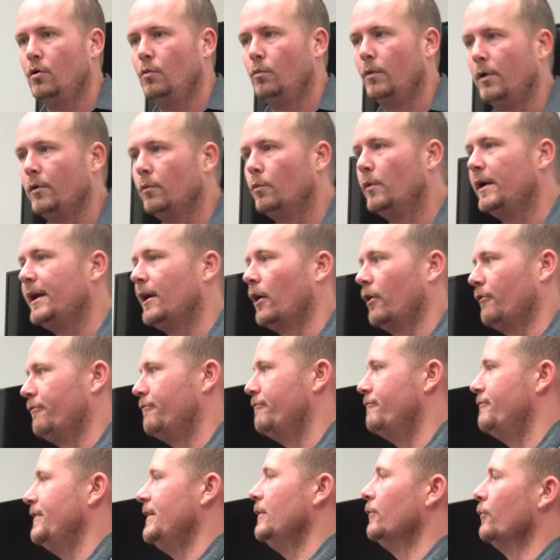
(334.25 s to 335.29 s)
when we are
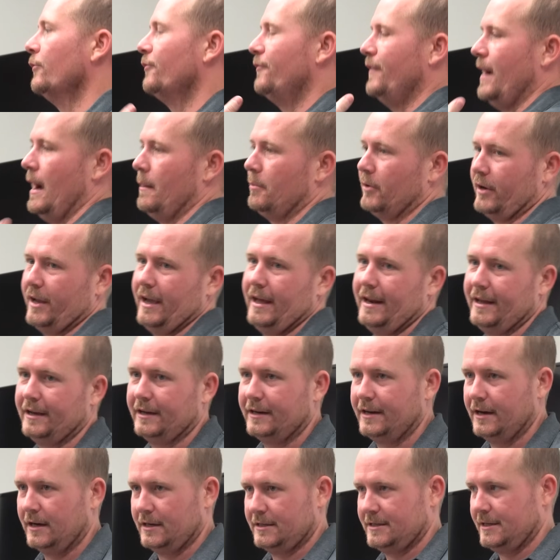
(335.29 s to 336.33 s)
field fabricating
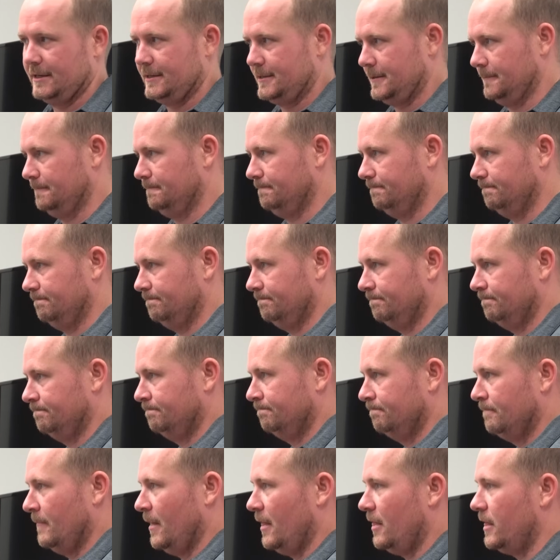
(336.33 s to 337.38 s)
a duct system,
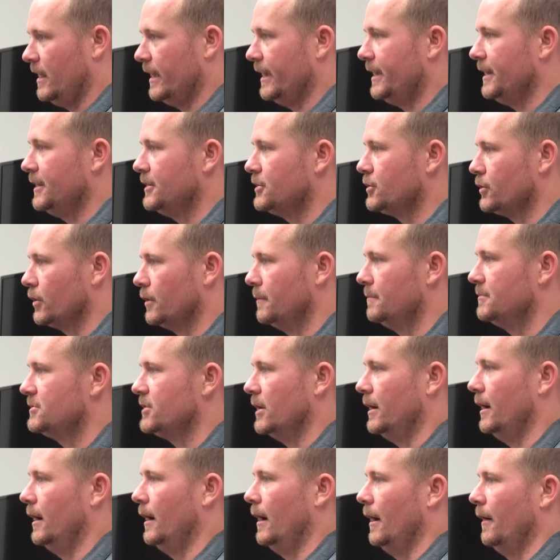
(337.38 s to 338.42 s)
think in terms
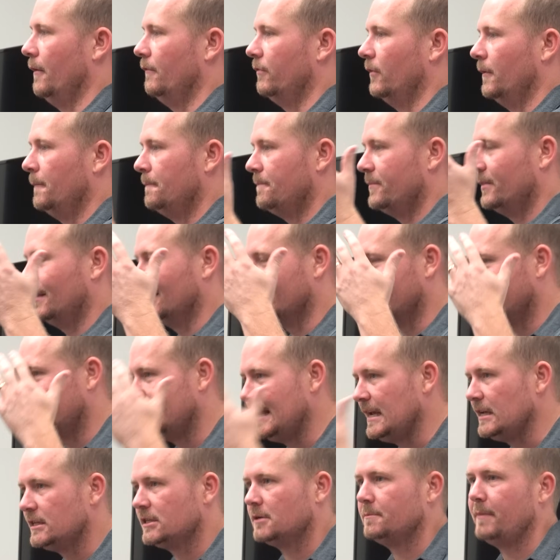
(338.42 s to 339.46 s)
of the
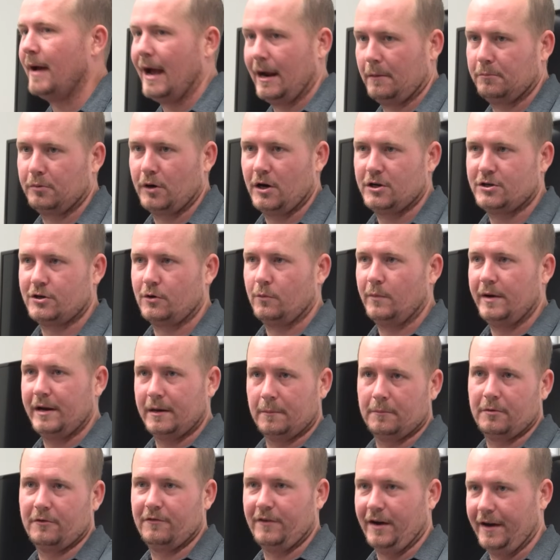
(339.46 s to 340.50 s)
least back pressure we
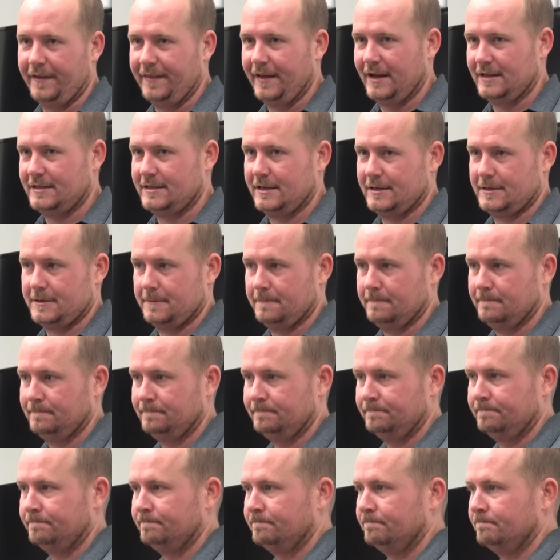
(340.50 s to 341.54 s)
can provide that system.
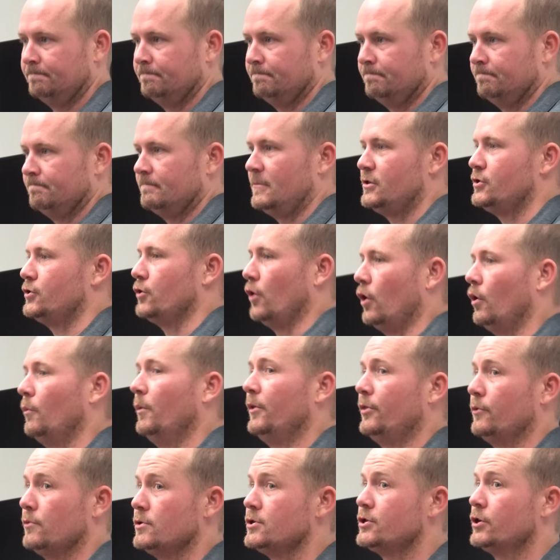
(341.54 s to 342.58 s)
Start
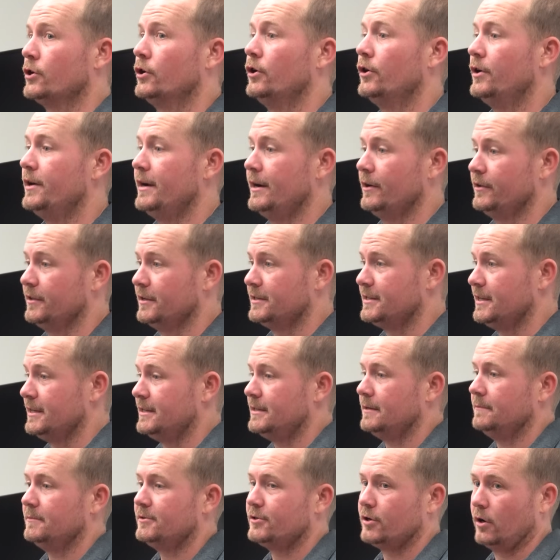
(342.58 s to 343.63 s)
with the return near the
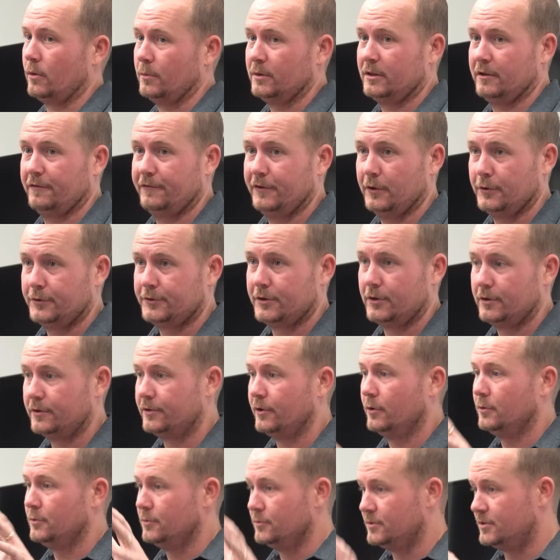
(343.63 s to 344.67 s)
system, start with the filter,
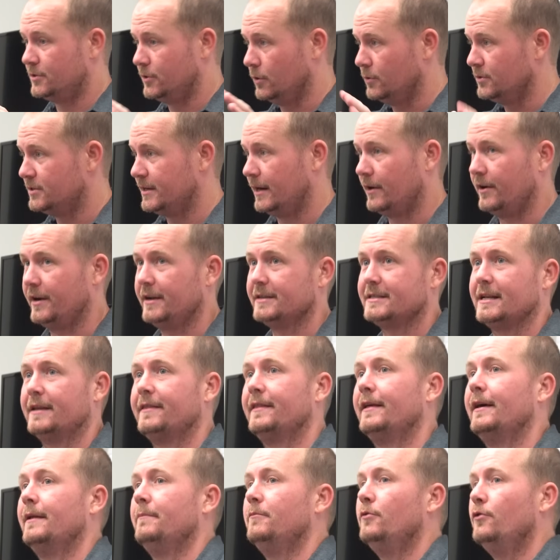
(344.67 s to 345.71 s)
those, those areas,
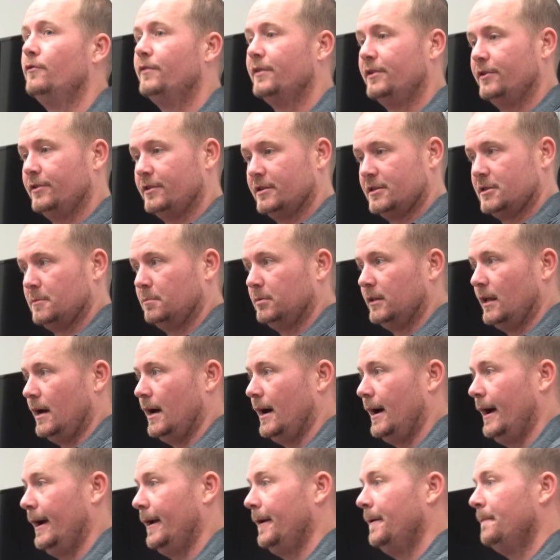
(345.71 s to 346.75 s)
and then move into the
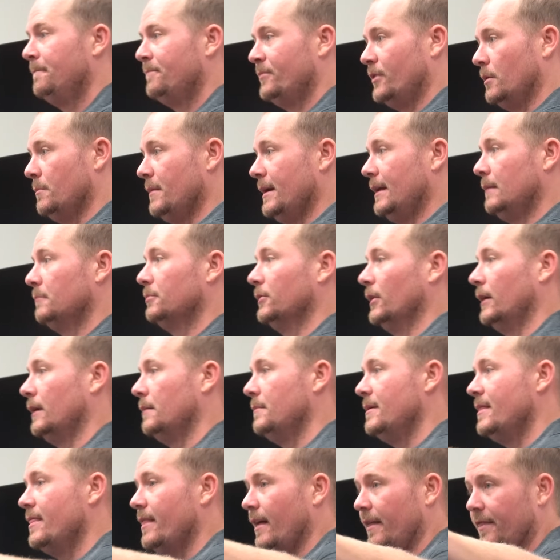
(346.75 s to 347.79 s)
supply, the main
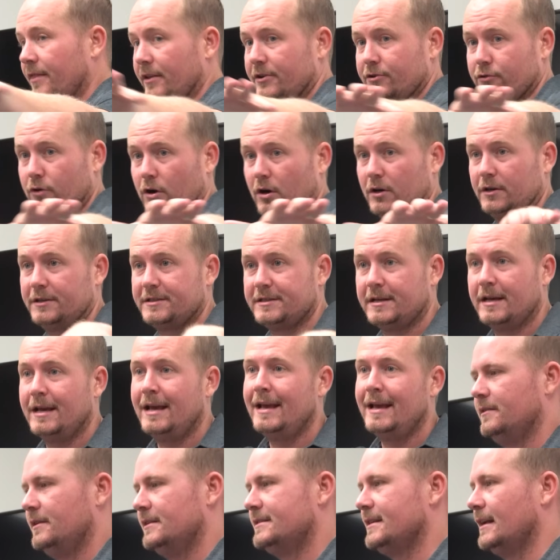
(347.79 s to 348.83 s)
plenum, and then the trunks.
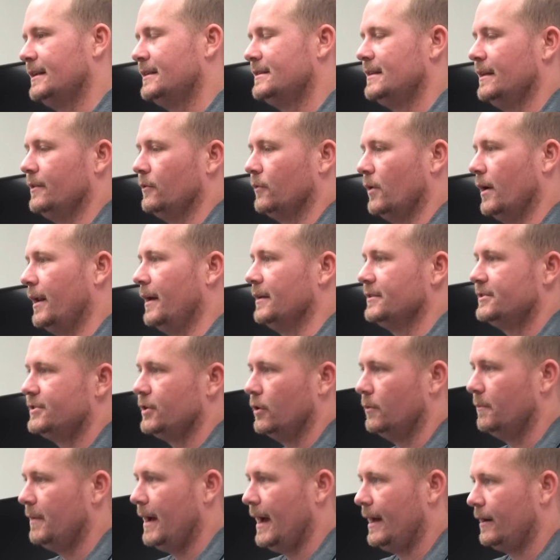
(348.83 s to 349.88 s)
It's not to say the runouts
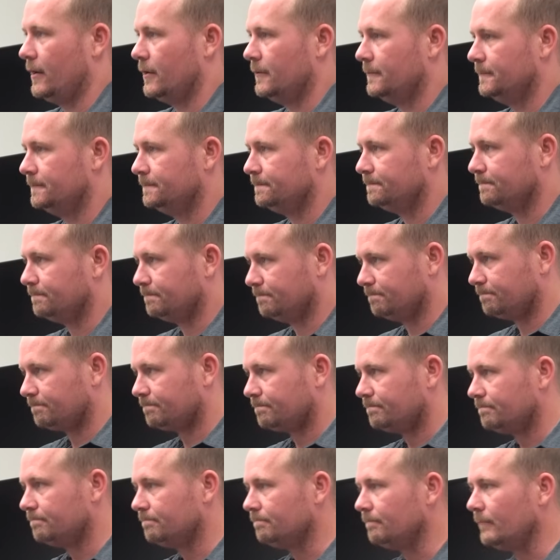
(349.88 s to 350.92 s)
don't matter,
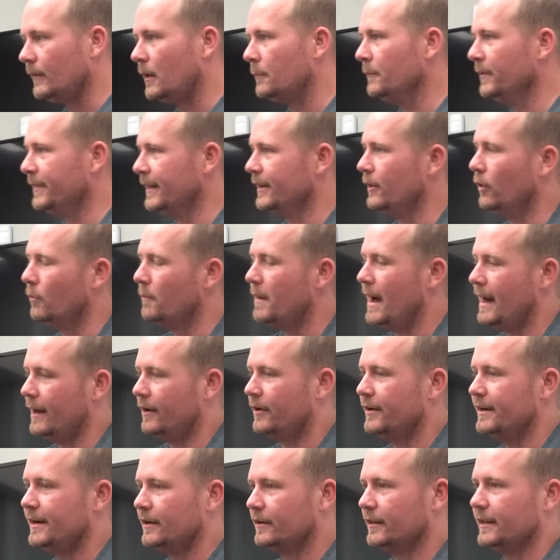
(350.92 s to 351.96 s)
but they don't
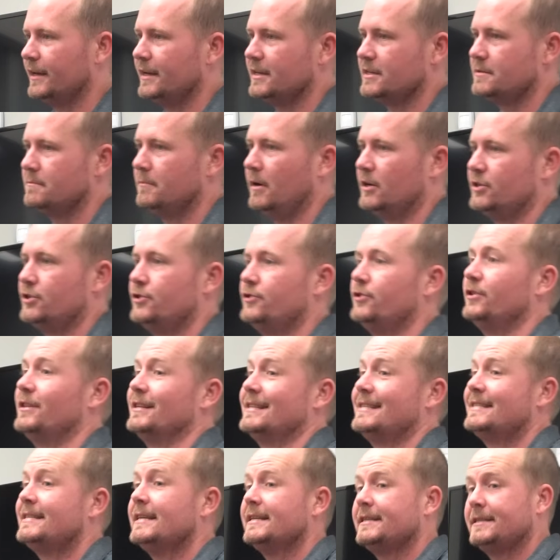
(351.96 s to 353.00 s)
matter nearly as much to
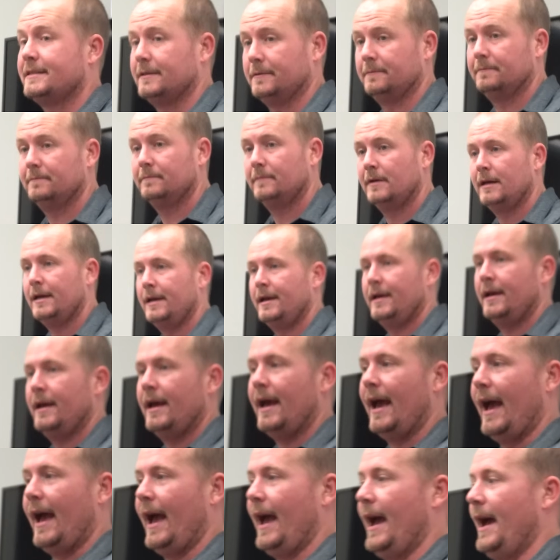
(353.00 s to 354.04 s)
the system
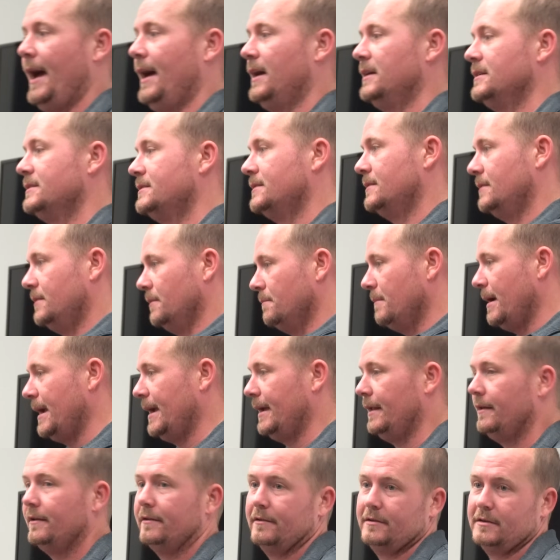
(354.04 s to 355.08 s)
as the
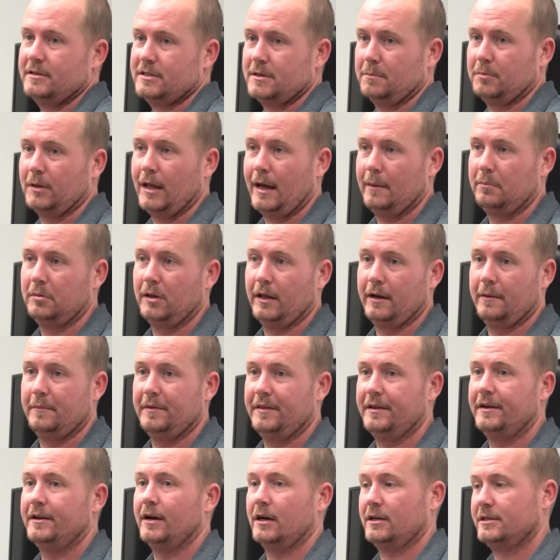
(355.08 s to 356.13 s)
main supply plenum
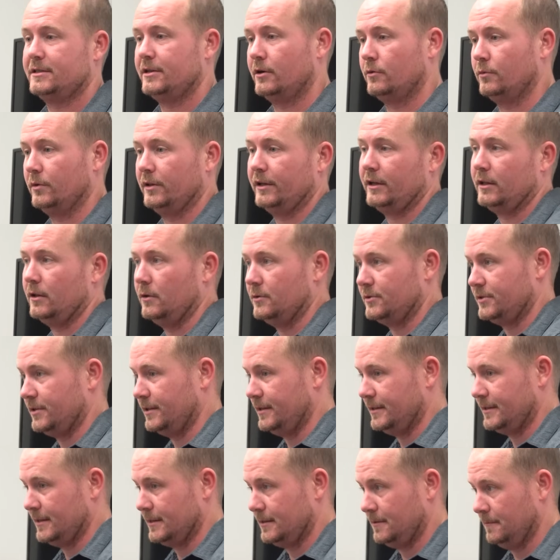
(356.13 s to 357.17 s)
and the ducts that are really close to
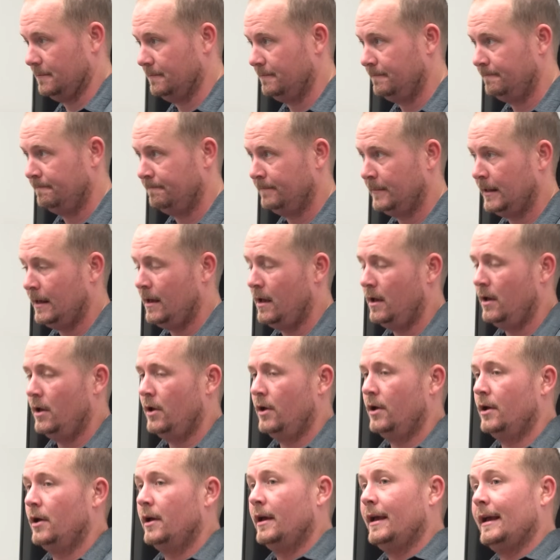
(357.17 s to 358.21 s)
the system.
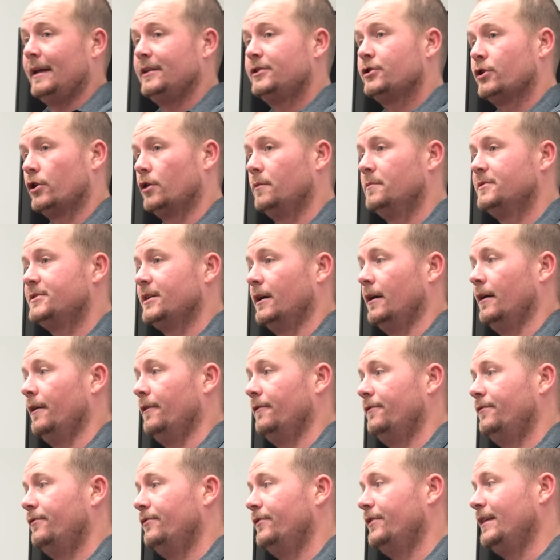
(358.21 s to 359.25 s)
In terms
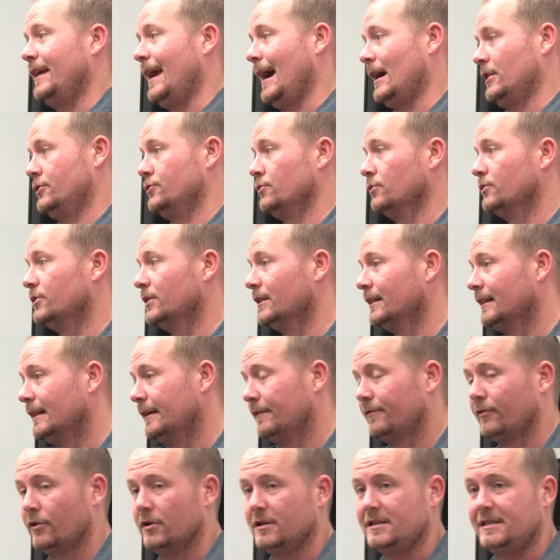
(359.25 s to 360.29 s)
of the actual
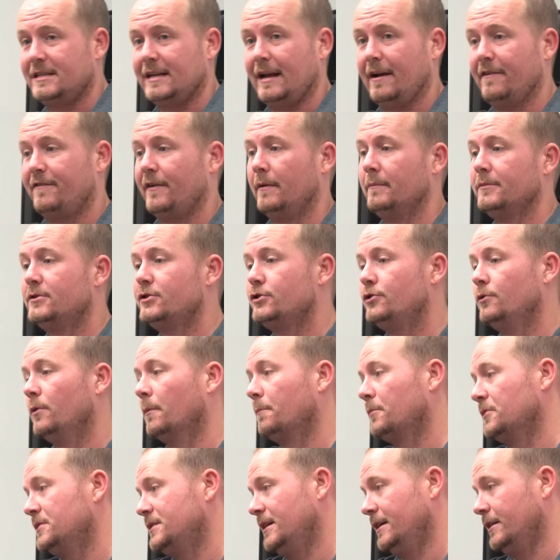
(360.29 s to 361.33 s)
delivered CFM to a
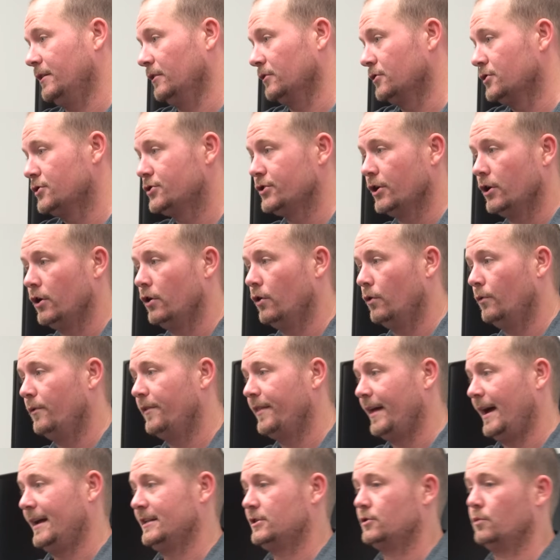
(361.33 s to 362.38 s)
particular zone,
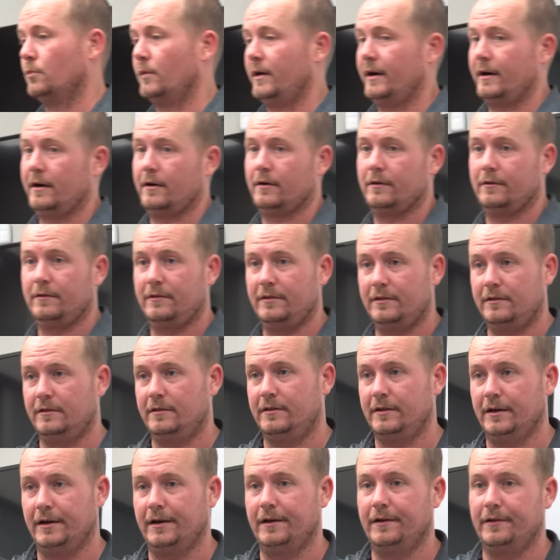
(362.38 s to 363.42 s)
that's where
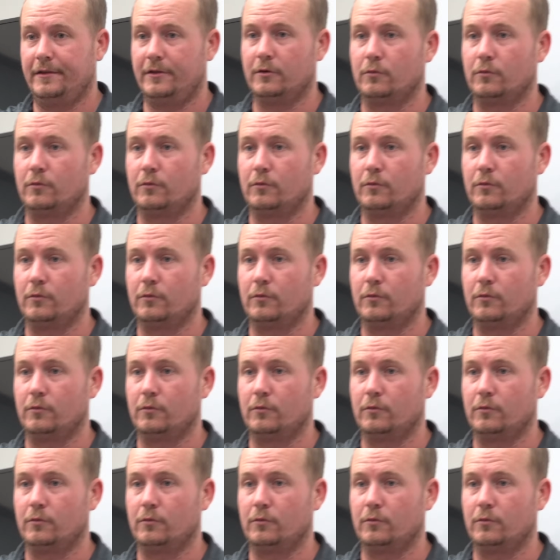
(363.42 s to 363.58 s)
the,